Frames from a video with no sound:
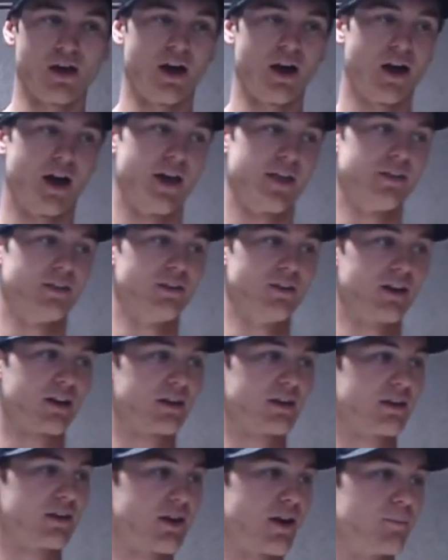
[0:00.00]
The
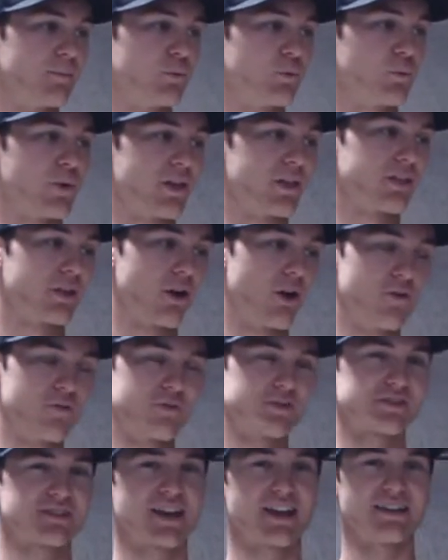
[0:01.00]
Lucky comes with
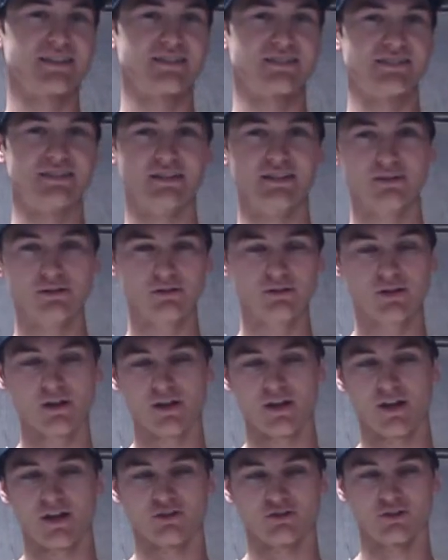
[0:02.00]
oversized steel,
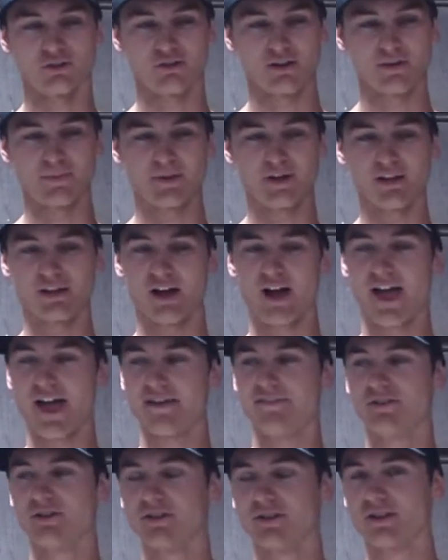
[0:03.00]
so it's going to be a lot
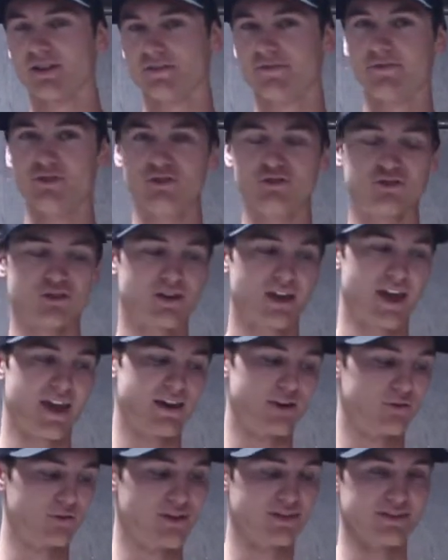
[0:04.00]
heavier than the Fuzion,
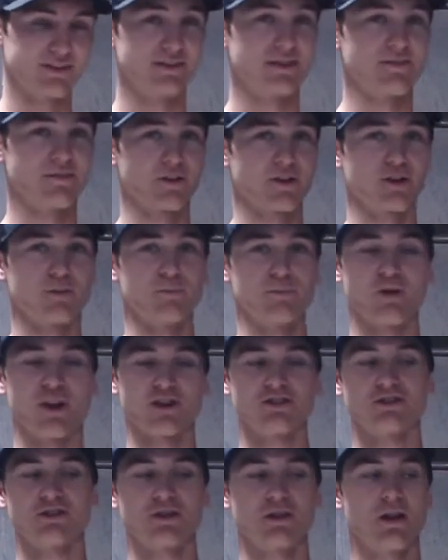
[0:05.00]
and it runs a different
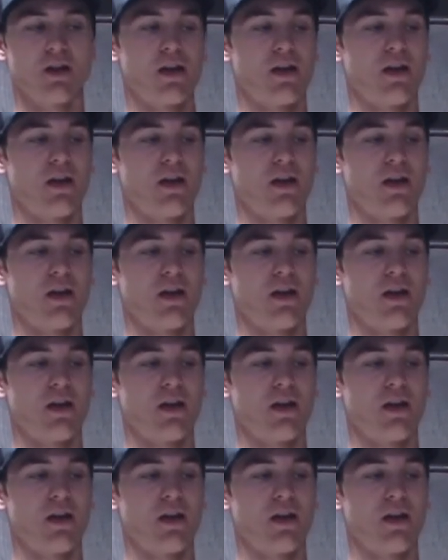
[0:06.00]
compression.